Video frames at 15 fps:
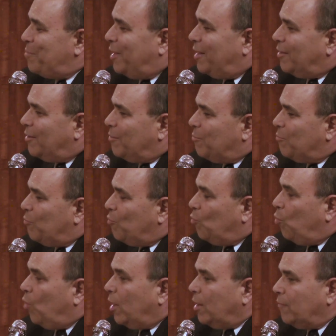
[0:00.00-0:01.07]
but
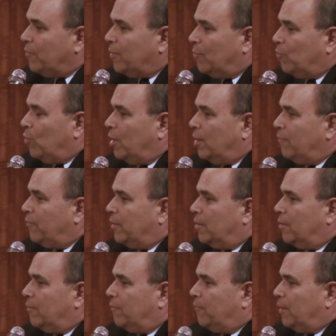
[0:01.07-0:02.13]
one of
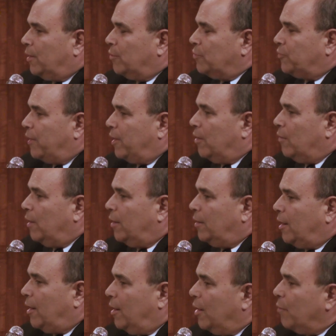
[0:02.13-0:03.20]
the fellows there,
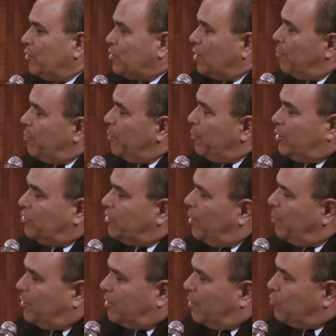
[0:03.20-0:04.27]
and I wish I remembered his
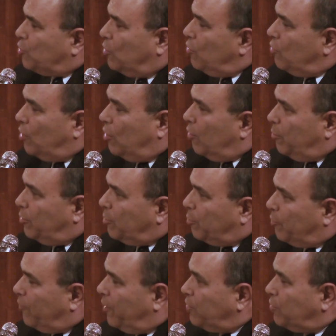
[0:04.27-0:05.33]
name because I'm sure you know him. He's a
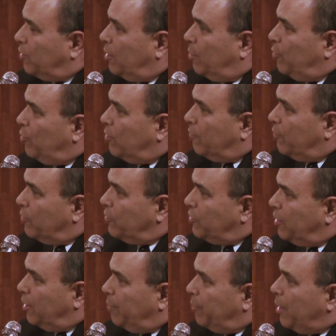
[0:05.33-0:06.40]
professor at Hebrew
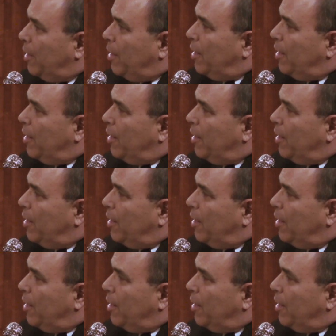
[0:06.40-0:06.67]
University.